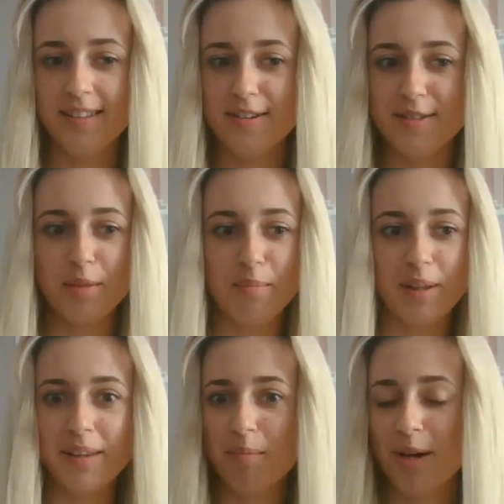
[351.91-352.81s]
they're still
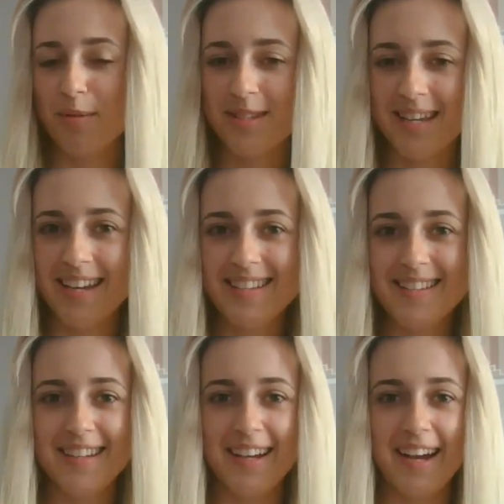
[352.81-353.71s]
building
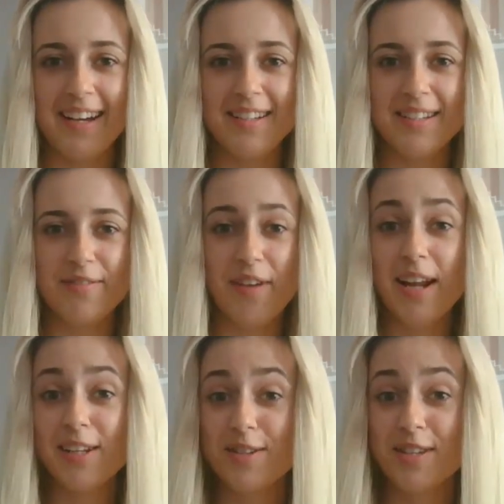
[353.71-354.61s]
POCs and
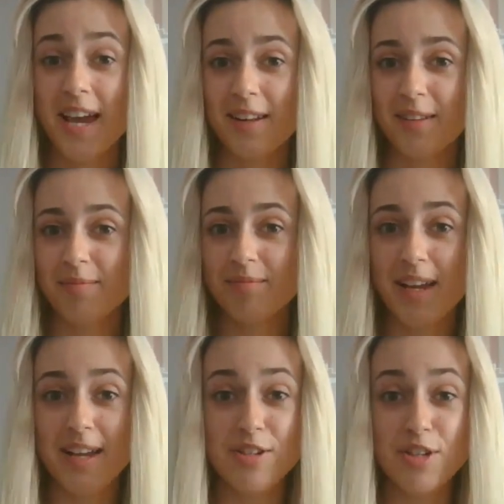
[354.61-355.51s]
failing to scale.
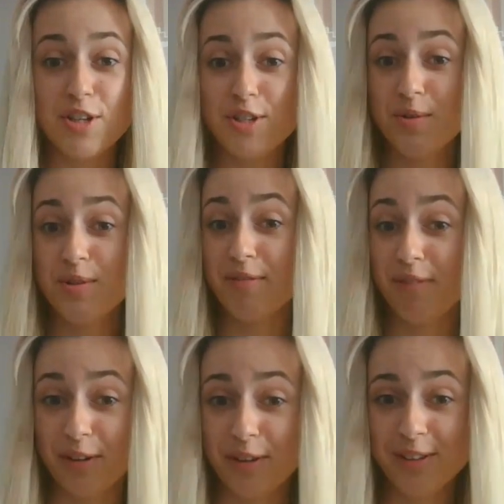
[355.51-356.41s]
It's just too
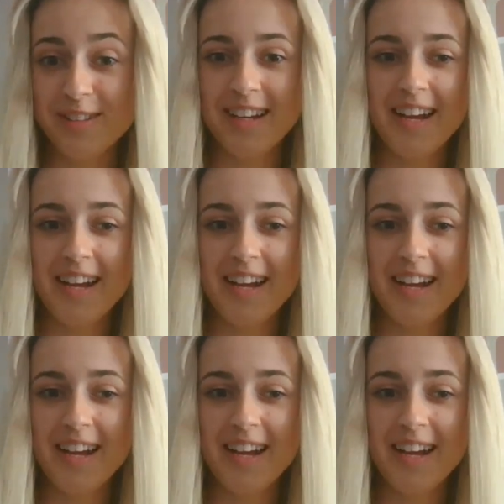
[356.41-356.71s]
difficult.